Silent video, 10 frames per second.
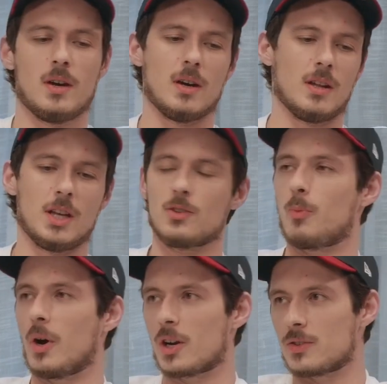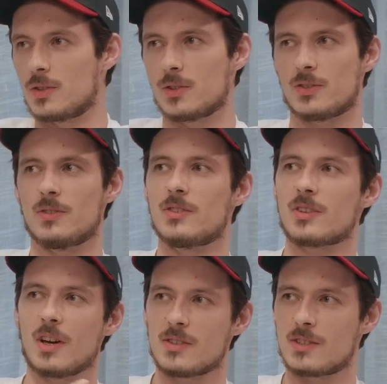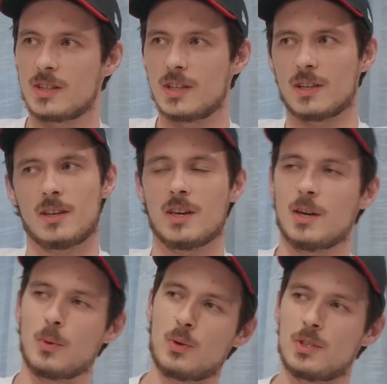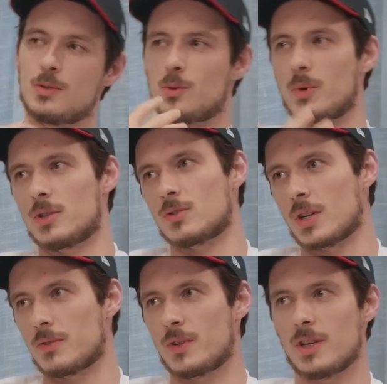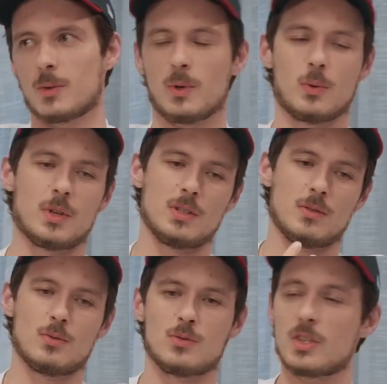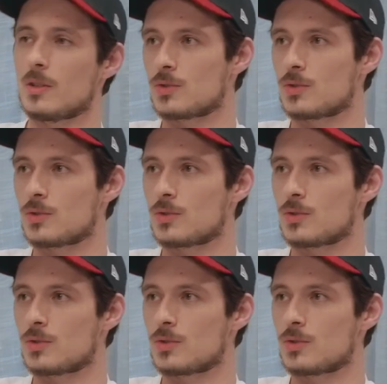a lot of partners discussing, we're ready to buy traffic, we're ready to sell